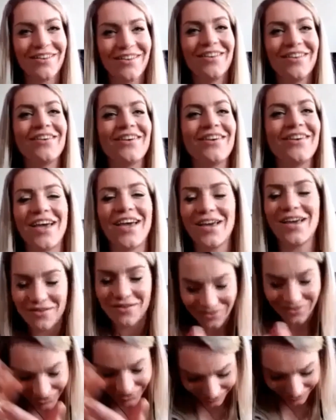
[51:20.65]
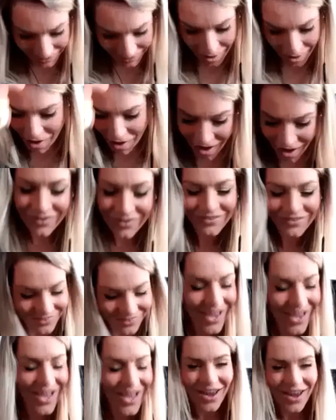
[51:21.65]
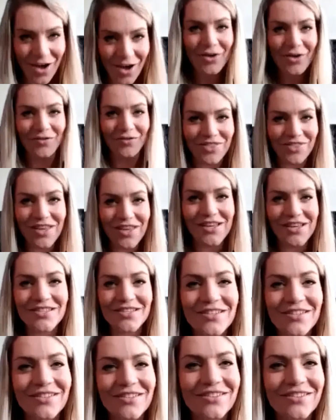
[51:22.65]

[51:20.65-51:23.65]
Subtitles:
Okay? Mm-hmm. Come on, get out of this.